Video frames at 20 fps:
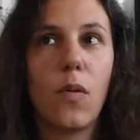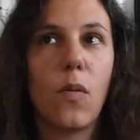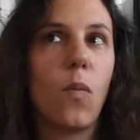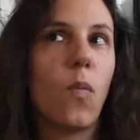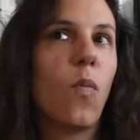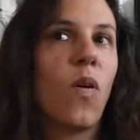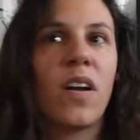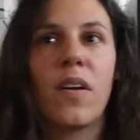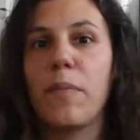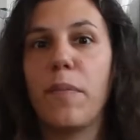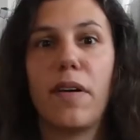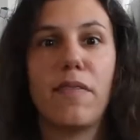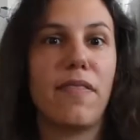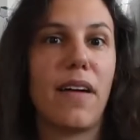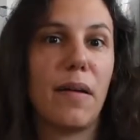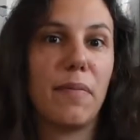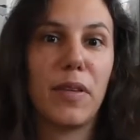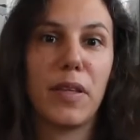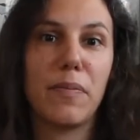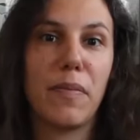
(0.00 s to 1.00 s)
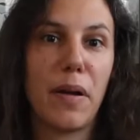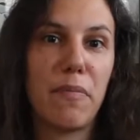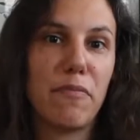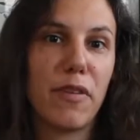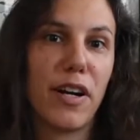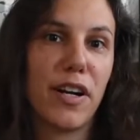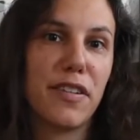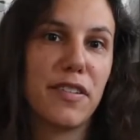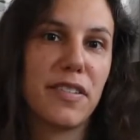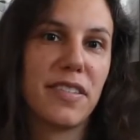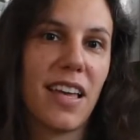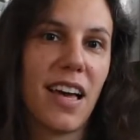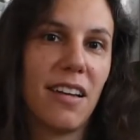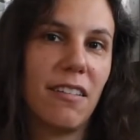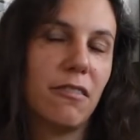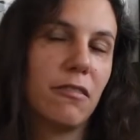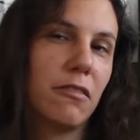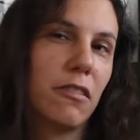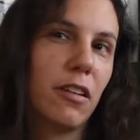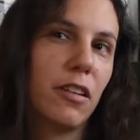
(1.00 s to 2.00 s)
one of my family members. I
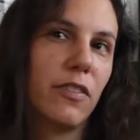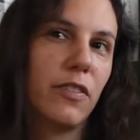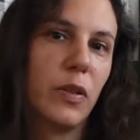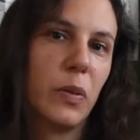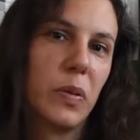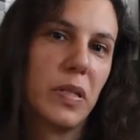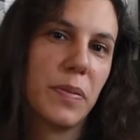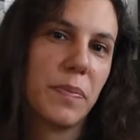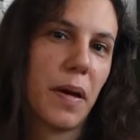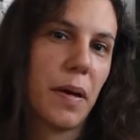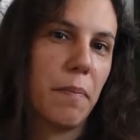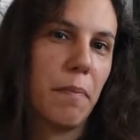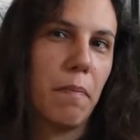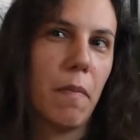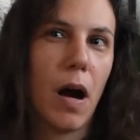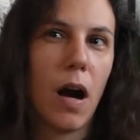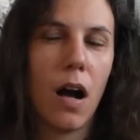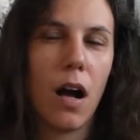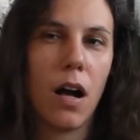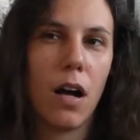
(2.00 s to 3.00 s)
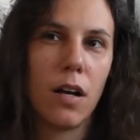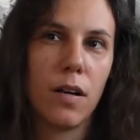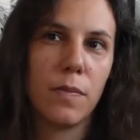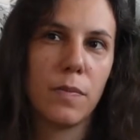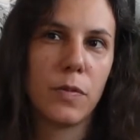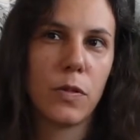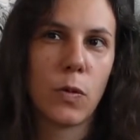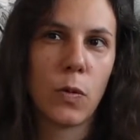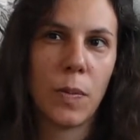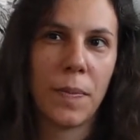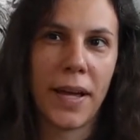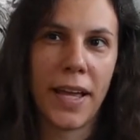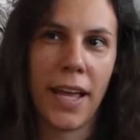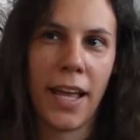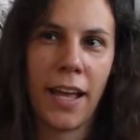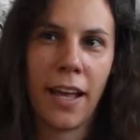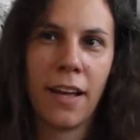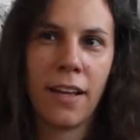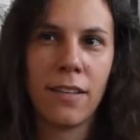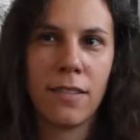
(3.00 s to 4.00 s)
don't know if it was my mom's or my
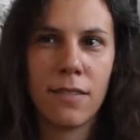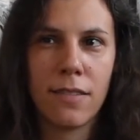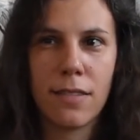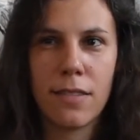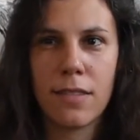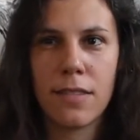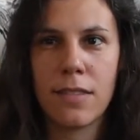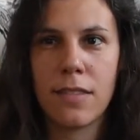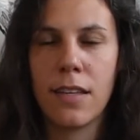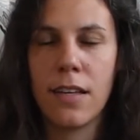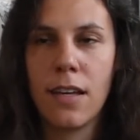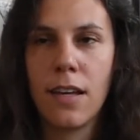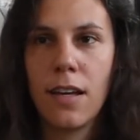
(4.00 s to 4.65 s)
aunt's